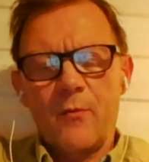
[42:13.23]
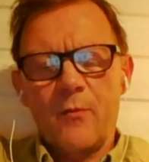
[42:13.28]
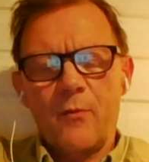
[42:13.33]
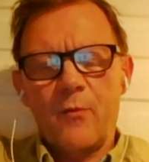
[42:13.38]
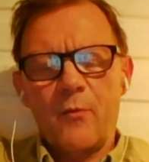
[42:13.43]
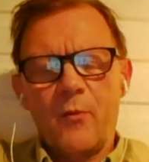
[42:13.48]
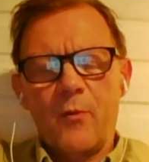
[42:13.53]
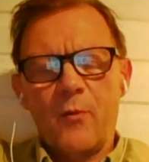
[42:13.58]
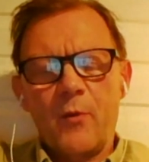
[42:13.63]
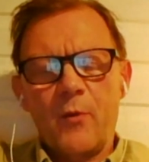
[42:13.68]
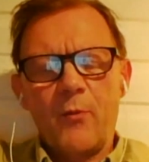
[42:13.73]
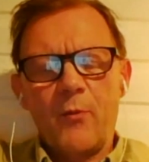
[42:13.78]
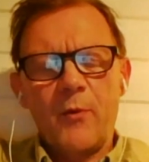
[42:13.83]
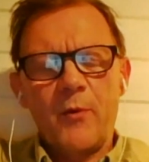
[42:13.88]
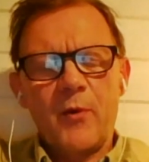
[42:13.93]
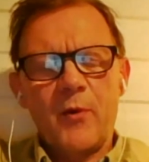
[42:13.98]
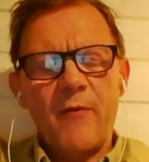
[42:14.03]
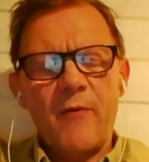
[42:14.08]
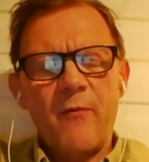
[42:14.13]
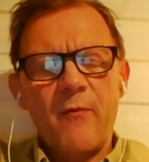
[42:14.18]

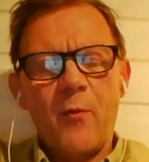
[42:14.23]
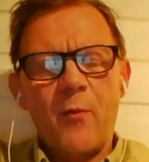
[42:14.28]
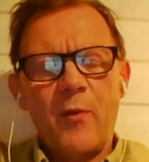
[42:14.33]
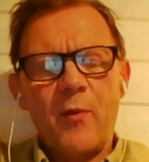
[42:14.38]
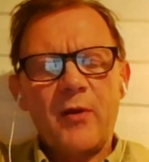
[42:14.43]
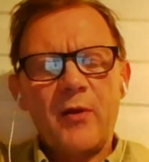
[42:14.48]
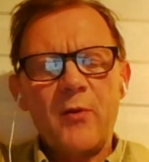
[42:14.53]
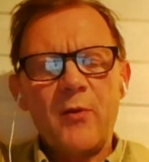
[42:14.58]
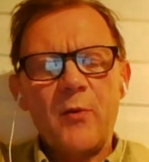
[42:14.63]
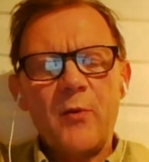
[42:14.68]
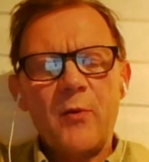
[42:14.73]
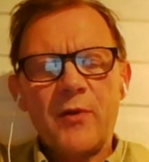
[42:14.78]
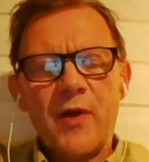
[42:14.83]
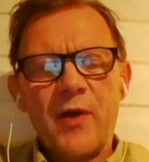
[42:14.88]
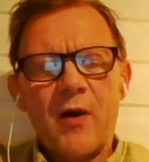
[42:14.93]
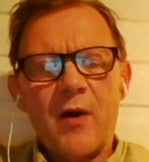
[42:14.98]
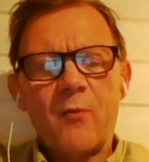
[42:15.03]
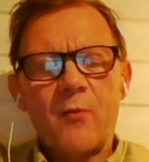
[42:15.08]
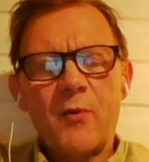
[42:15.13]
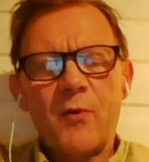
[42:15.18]
whatever we do
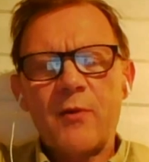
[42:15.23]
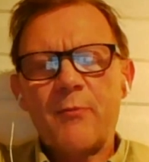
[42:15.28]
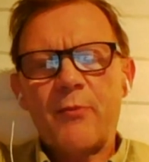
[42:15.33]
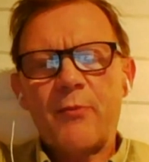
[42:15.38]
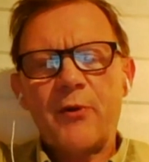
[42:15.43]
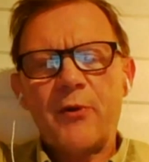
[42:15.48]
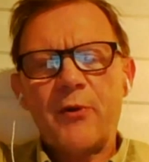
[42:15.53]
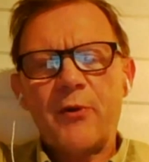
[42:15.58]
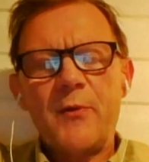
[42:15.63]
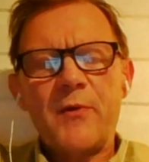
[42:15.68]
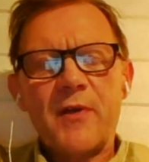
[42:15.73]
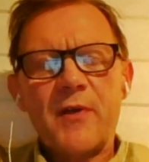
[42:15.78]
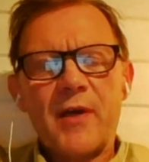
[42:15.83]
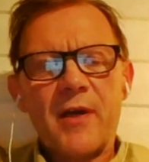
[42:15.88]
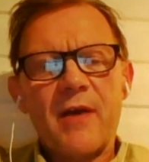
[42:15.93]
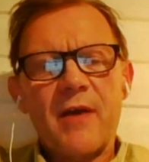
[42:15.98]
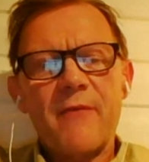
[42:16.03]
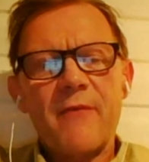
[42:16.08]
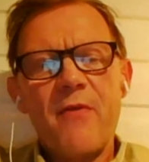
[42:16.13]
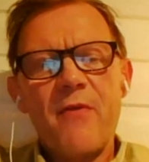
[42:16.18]
now with polluting
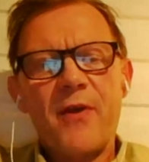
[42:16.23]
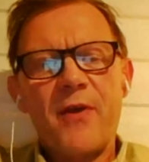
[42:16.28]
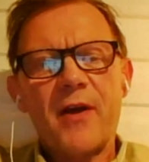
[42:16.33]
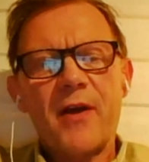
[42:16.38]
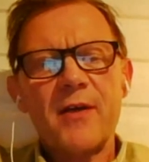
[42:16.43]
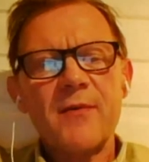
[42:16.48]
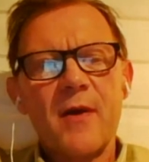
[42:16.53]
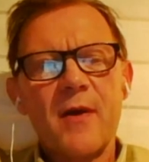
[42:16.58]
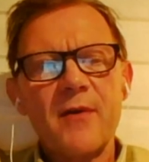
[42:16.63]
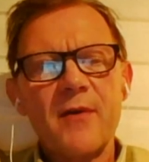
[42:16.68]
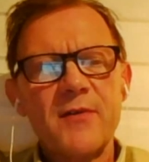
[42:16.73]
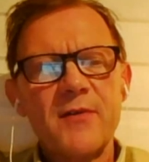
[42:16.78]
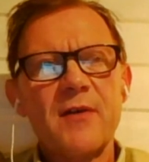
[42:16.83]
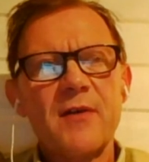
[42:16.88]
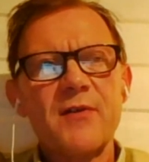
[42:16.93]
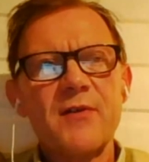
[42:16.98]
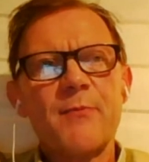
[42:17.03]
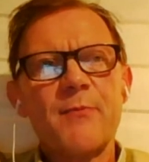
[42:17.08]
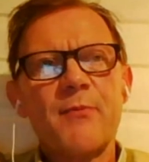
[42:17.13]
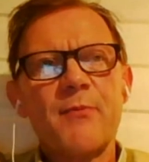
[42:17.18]
and everything,
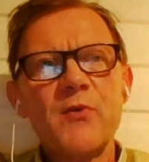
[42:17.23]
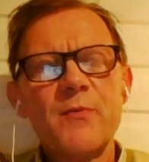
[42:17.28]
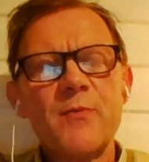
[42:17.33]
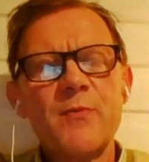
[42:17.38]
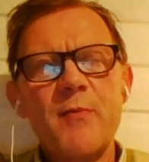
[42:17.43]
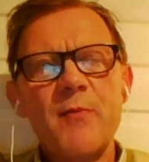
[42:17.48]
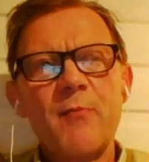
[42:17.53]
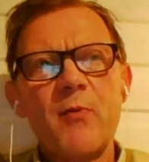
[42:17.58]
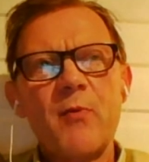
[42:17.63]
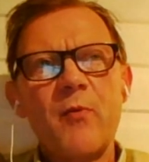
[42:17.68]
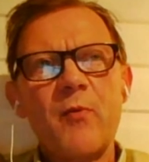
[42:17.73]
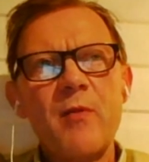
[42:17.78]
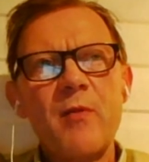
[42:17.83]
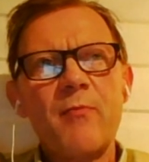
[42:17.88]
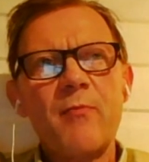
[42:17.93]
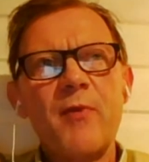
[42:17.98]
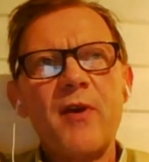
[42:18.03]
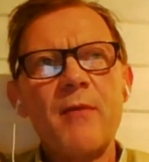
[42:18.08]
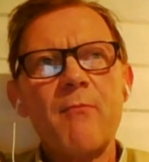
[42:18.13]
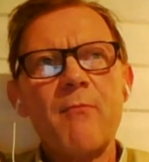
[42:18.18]
I suppose people
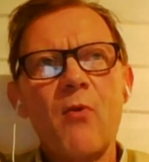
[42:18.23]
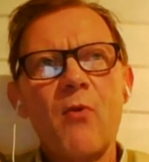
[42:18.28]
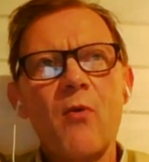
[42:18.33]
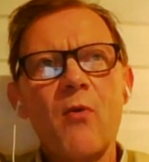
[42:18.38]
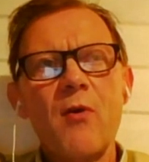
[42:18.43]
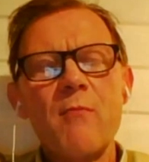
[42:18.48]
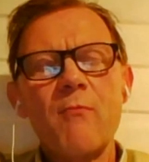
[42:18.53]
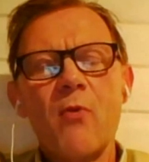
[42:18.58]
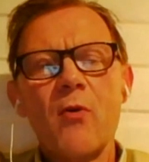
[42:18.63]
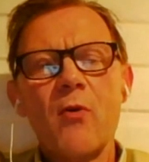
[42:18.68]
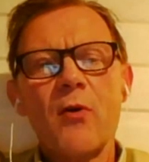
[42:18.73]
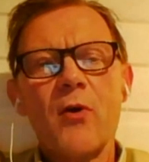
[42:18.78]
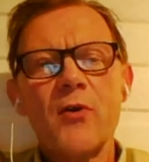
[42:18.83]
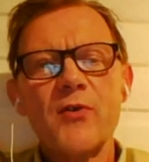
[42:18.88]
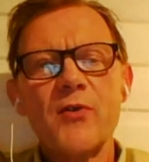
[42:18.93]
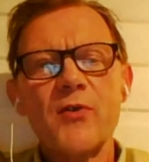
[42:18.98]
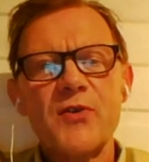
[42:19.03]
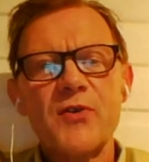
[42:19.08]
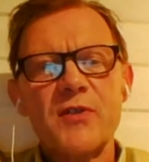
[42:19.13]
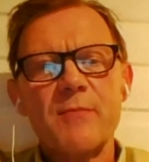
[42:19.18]
will be more and more
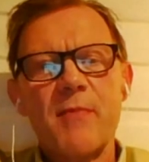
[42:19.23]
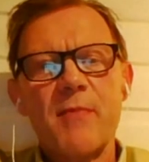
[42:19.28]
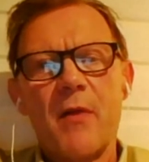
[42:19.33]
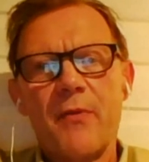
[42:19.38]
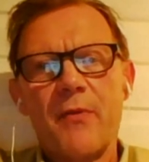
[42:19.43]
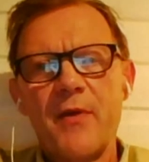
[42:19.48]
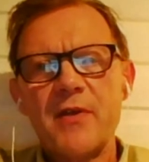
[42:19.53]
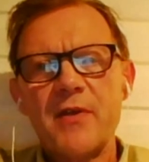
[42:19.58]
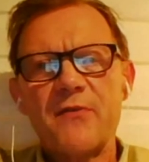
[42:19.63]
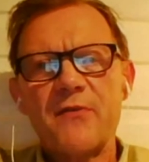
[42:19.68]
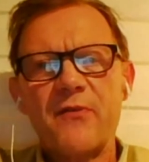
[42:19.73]
conscious about these